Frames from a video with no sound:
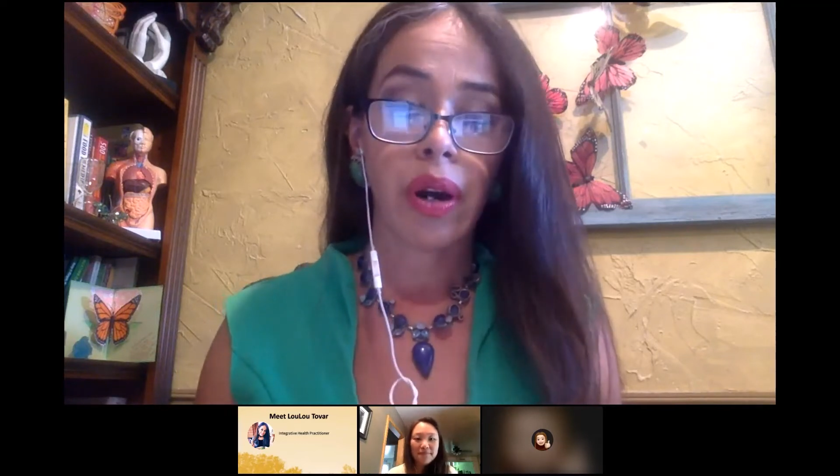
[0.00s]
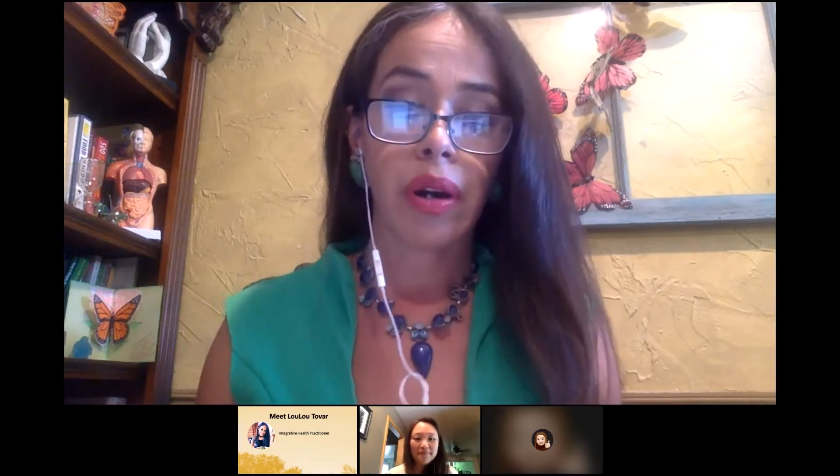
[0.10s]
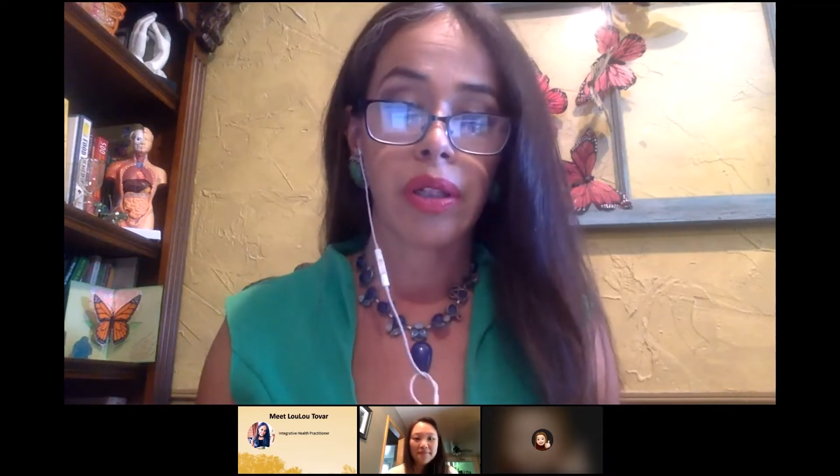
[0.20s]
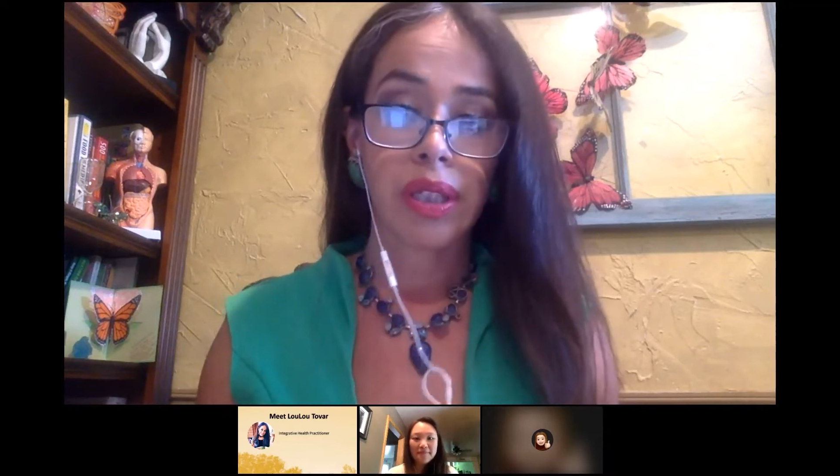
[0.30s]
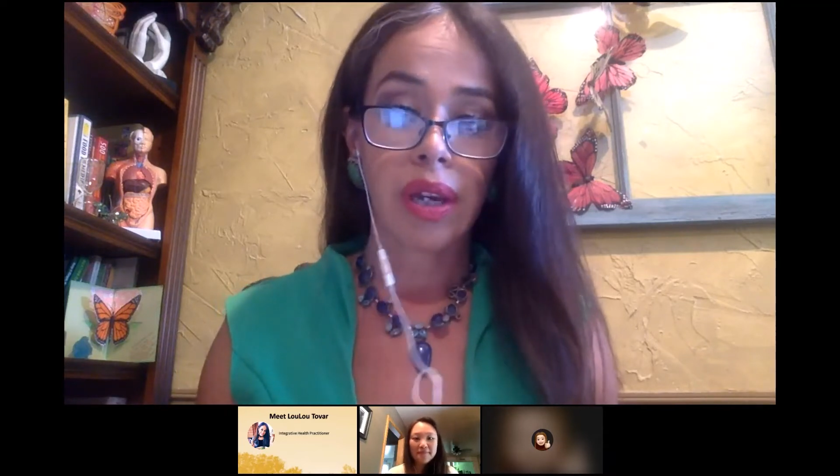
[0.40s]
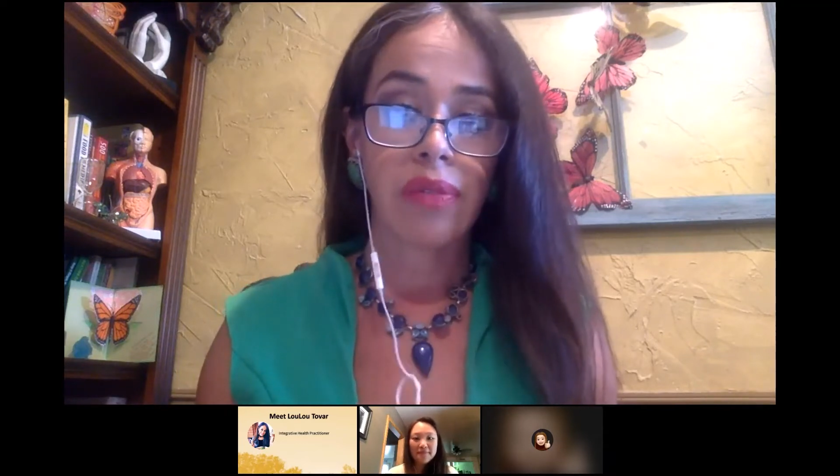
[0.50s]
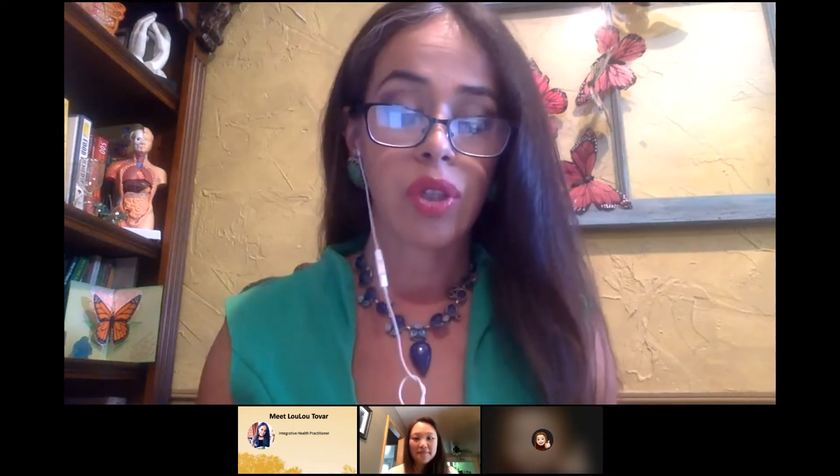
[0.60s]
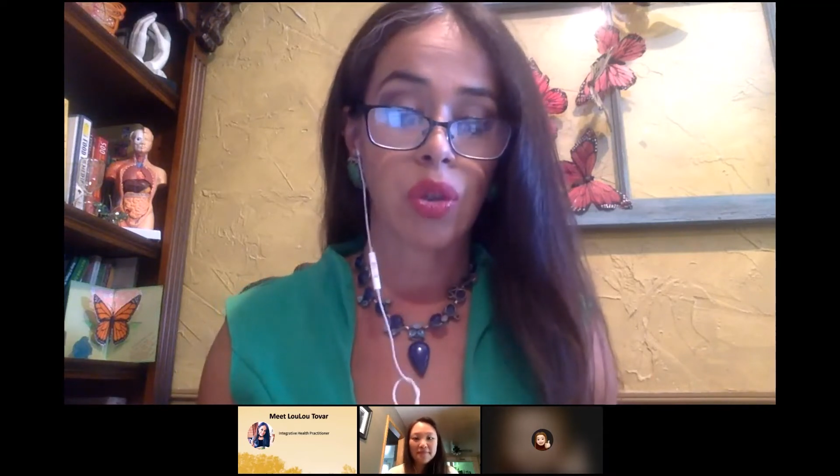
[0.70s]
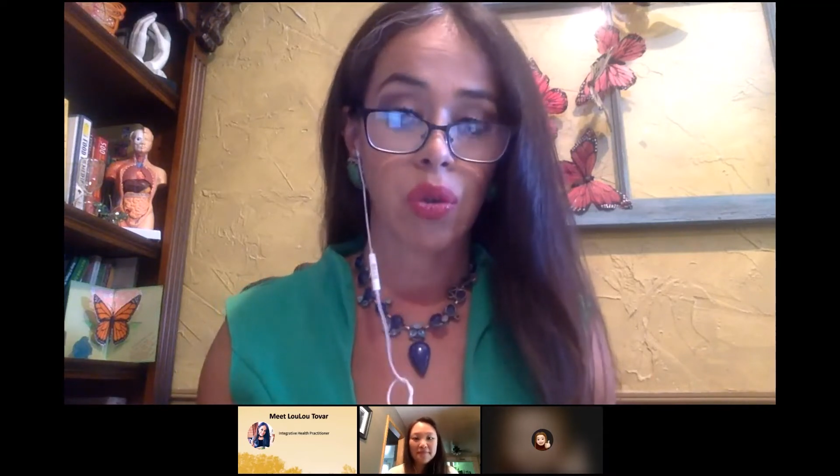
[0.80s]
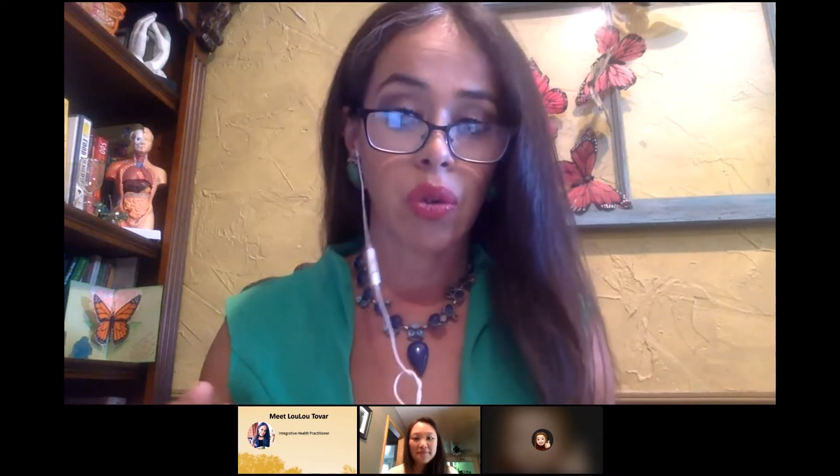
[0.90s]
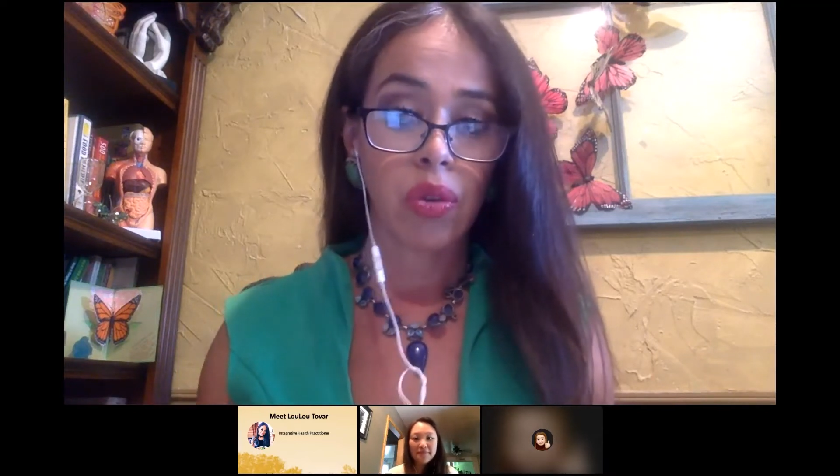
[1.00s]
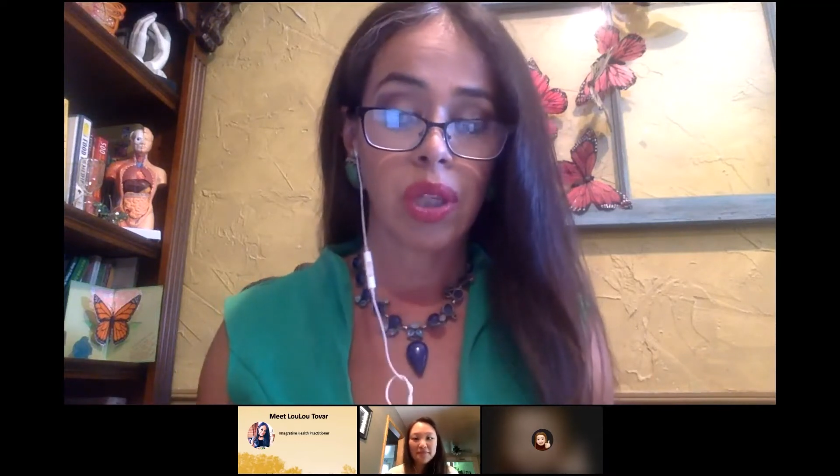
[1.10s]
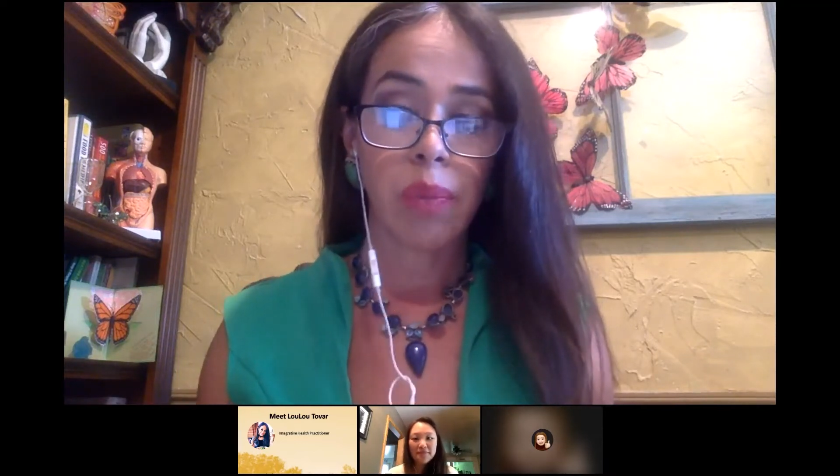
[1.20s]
ourselves through those